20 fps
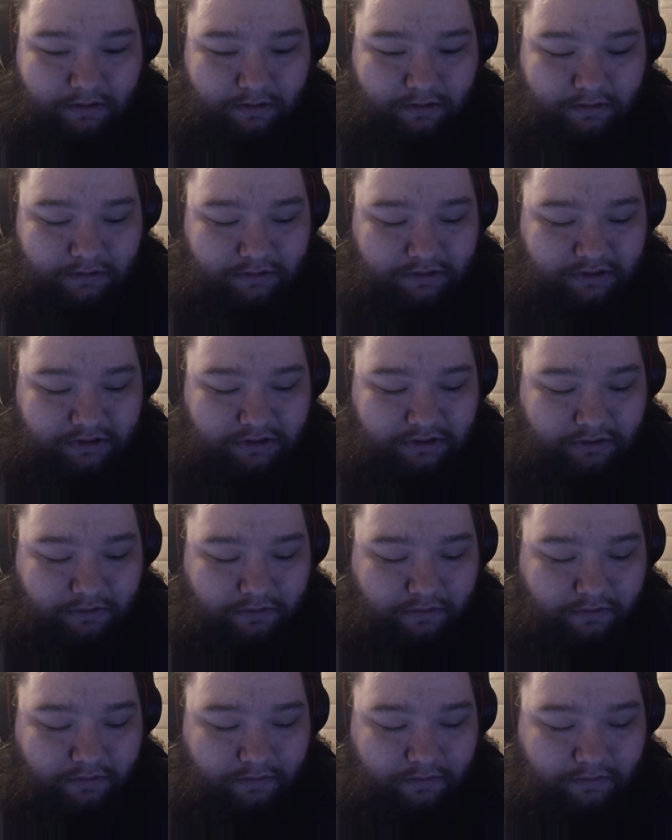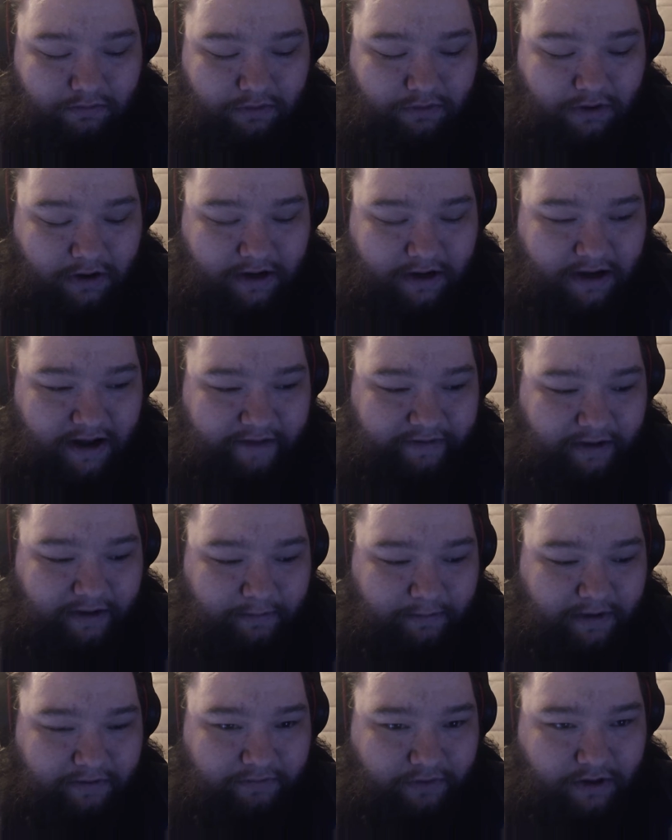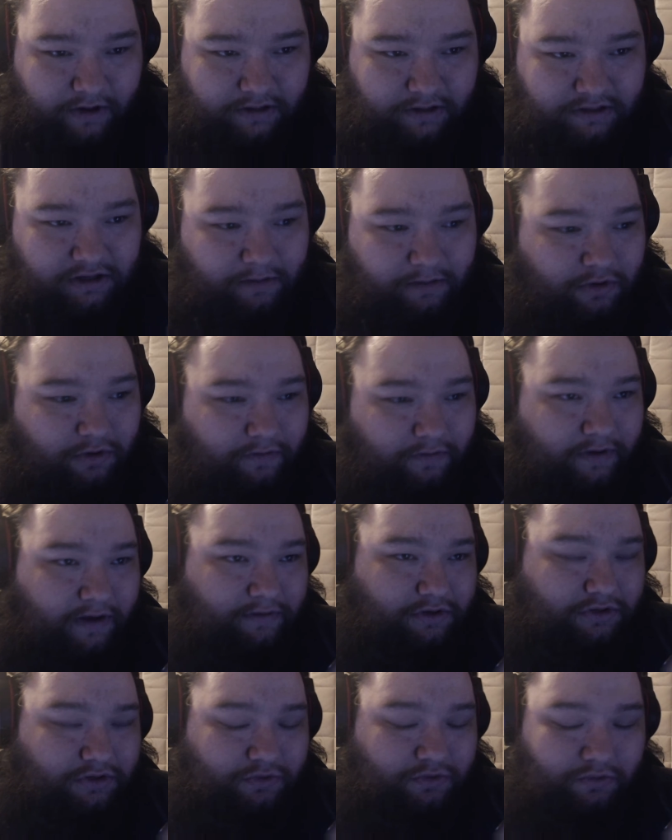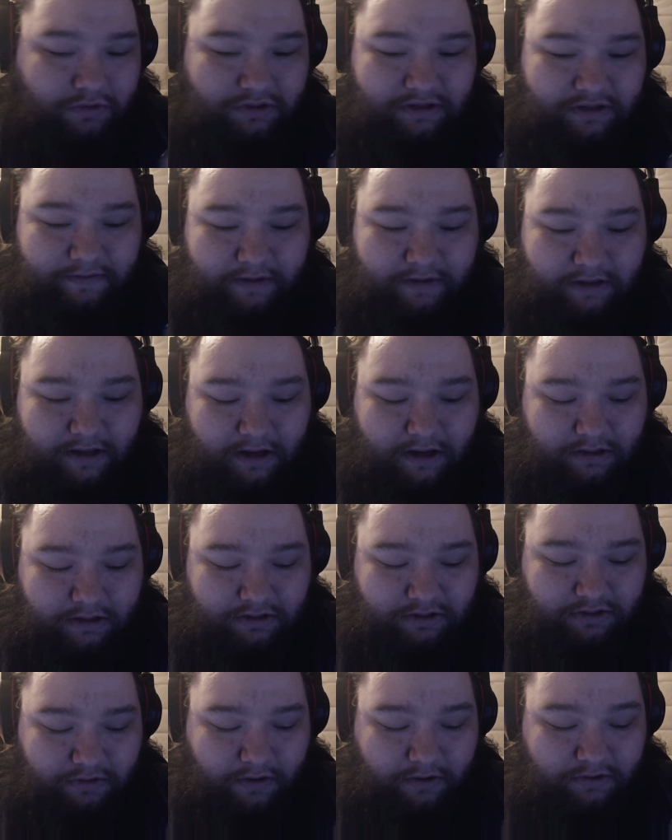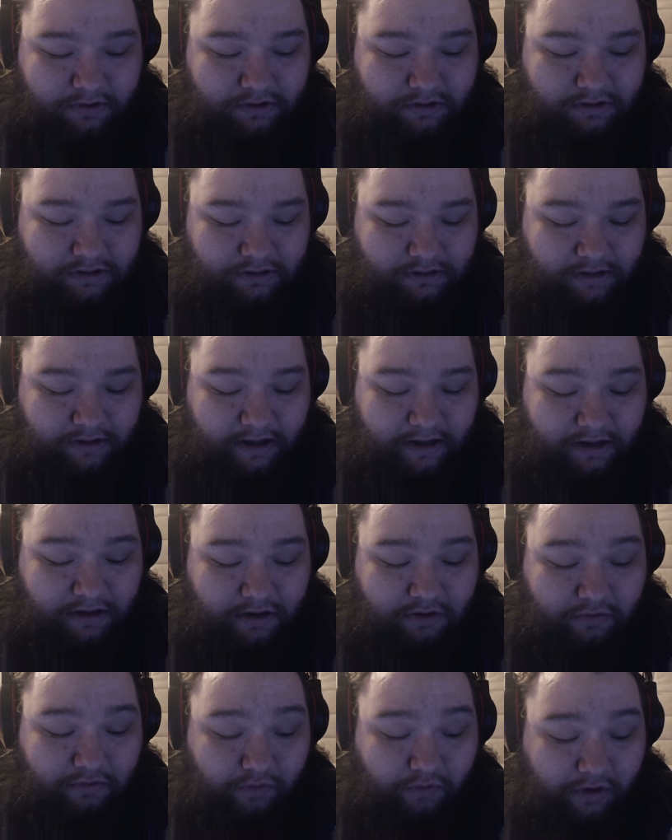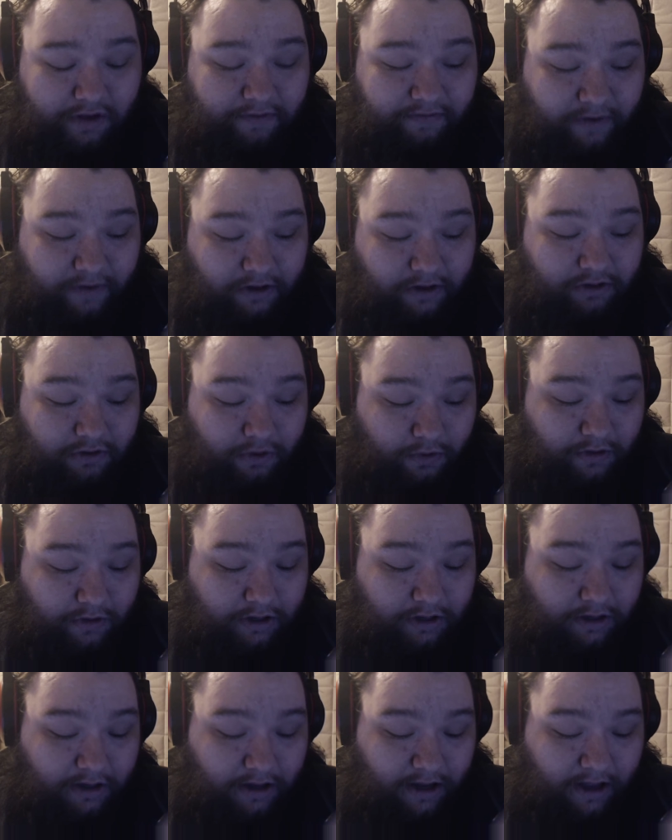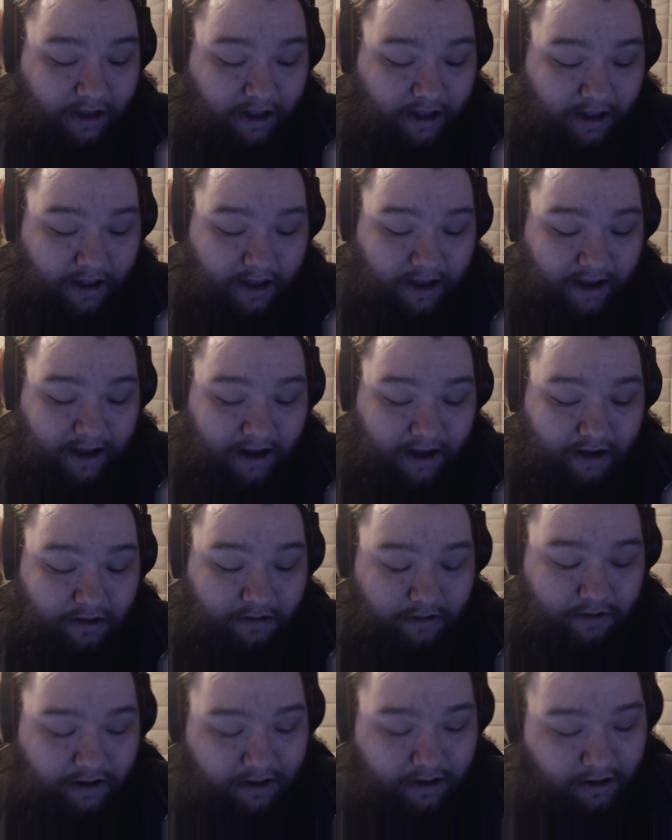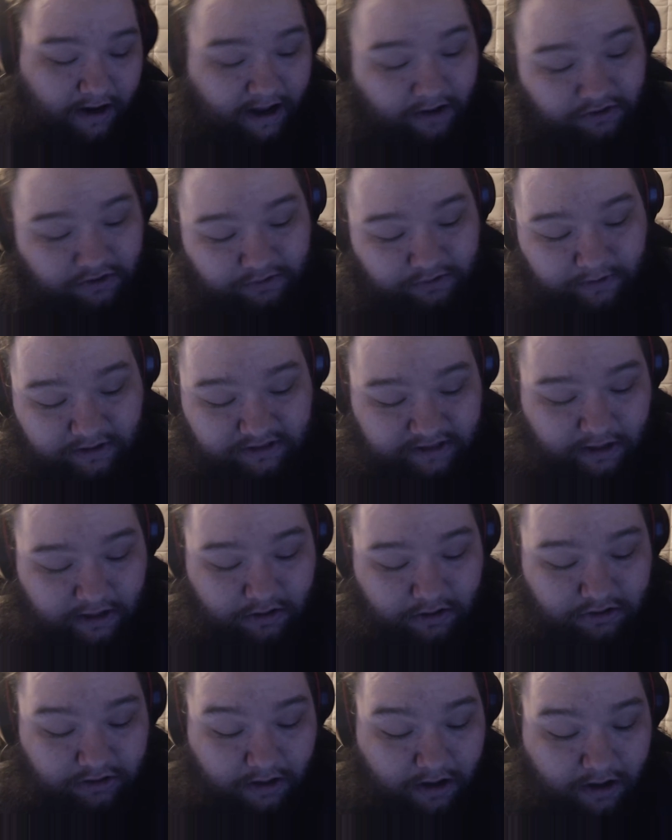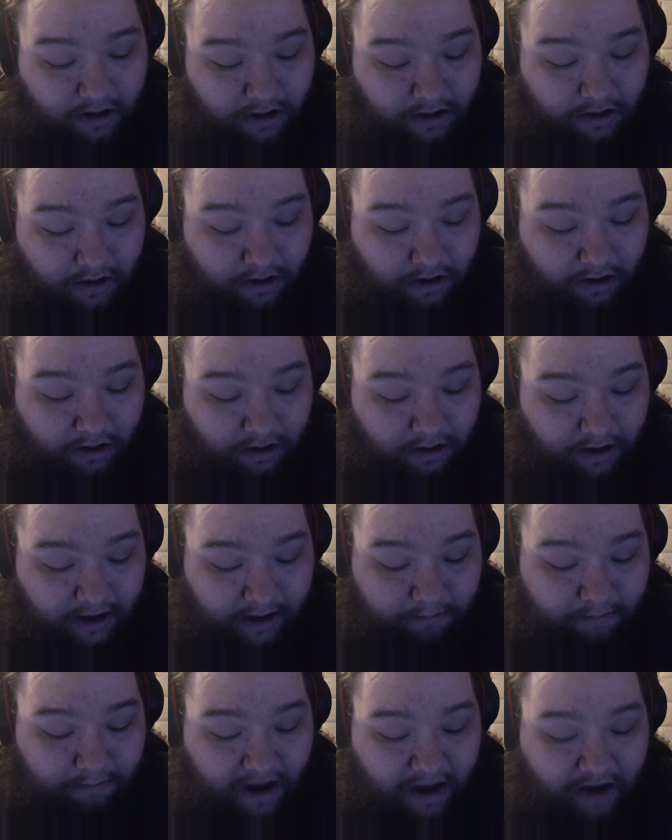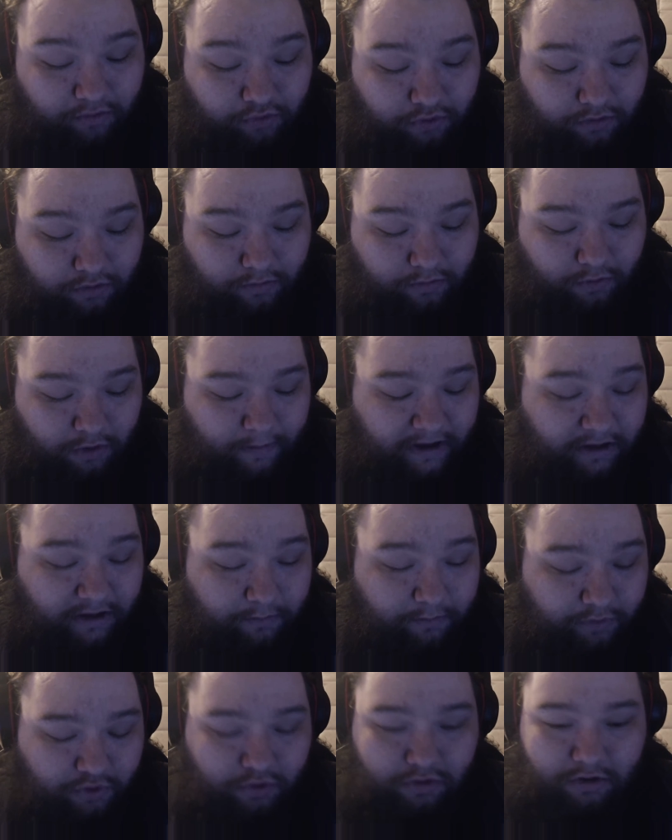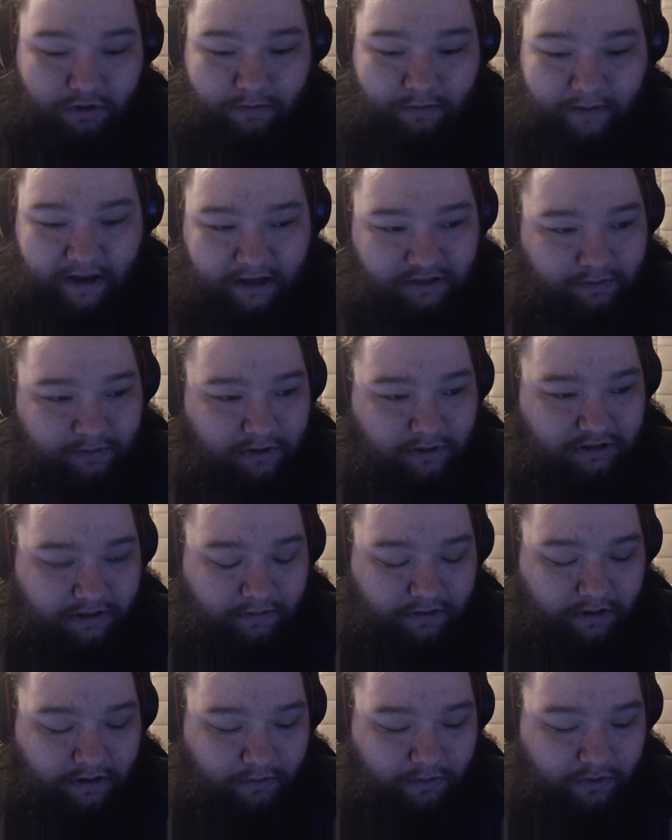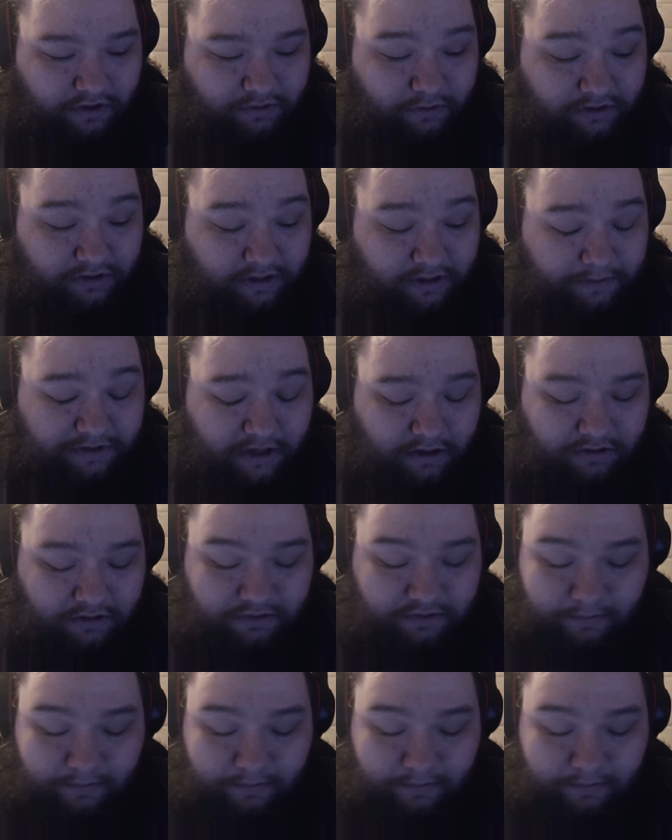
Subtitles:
so, you know, I didn't have like my friends coming over after school, stuff like that. So I was like getting really fucking lonely. And in our house, we had stairs. And my room where my computer and my Xbox and everything was upstairs.